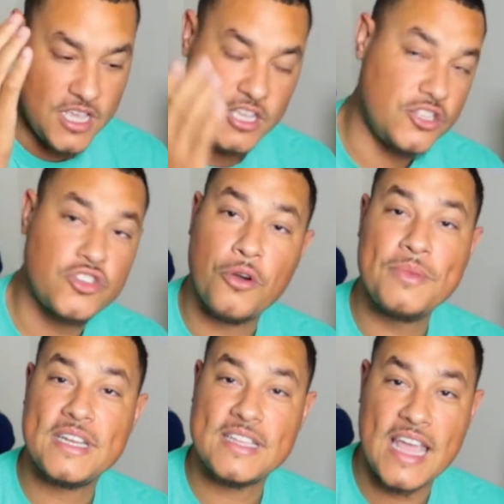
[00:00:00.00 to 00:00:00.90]
He showed me
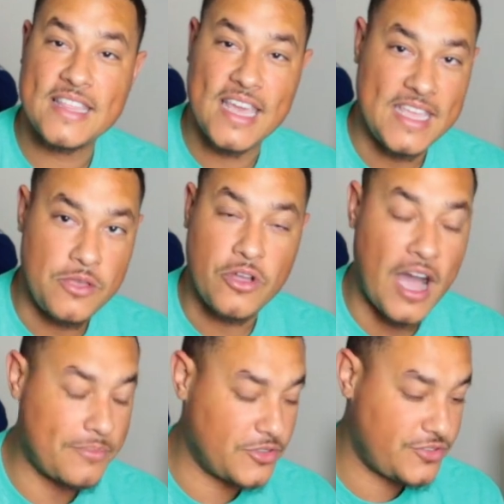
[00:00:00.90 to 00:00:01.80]
the day that he
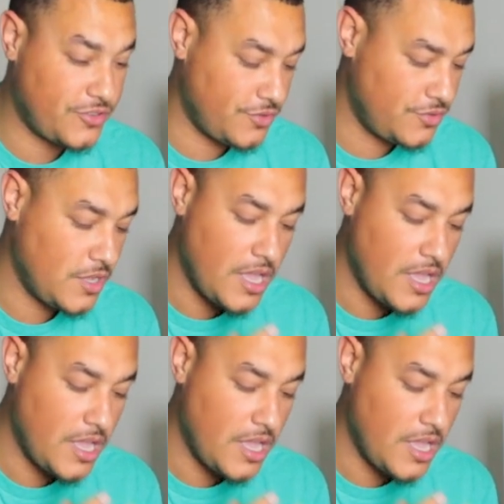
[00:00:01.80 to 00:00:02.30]
copped the shoe.